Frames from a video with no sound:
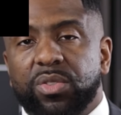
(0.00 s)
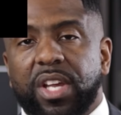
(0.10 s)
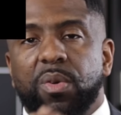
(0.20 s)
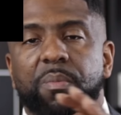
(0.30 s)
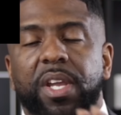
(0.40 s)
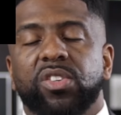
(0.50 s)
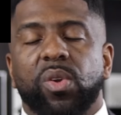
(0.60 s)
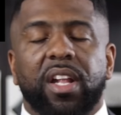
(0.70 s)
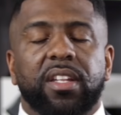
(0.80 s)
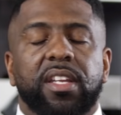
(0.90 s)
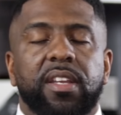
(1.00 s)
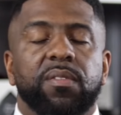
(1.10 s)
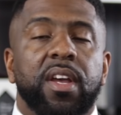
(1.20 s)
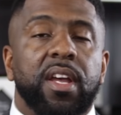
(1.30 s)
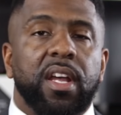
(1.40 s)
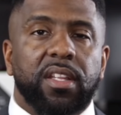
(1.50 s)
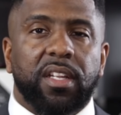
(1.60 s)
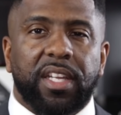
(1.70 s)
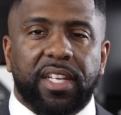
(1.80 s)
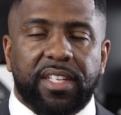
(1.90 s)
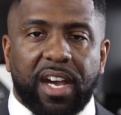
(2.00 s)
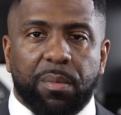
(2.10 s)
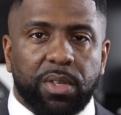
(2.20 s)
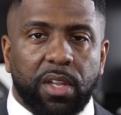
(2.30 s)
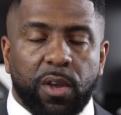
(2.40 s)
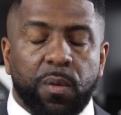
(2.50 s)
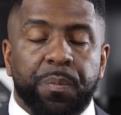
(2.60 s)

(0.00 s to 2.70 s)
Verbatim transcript: I will make sure I leave the link down below.